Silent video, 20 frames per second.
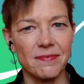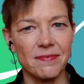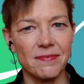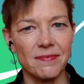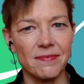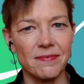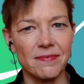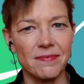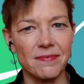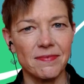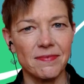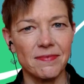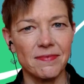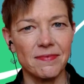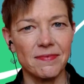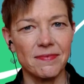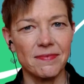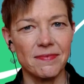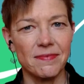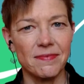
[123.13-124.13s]

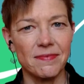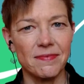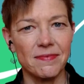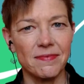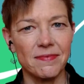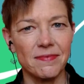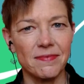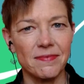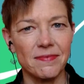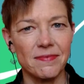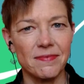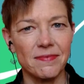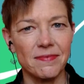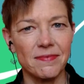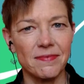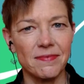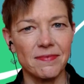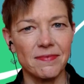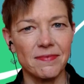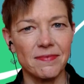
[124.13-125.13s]

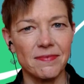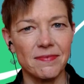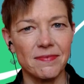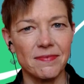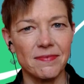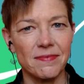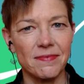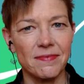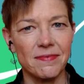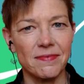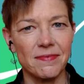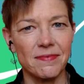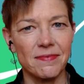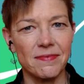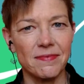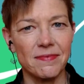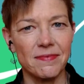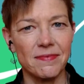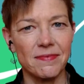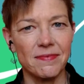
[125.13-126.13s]

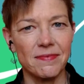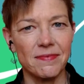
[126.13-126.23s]
The face doesn't move, so there is nothing to read.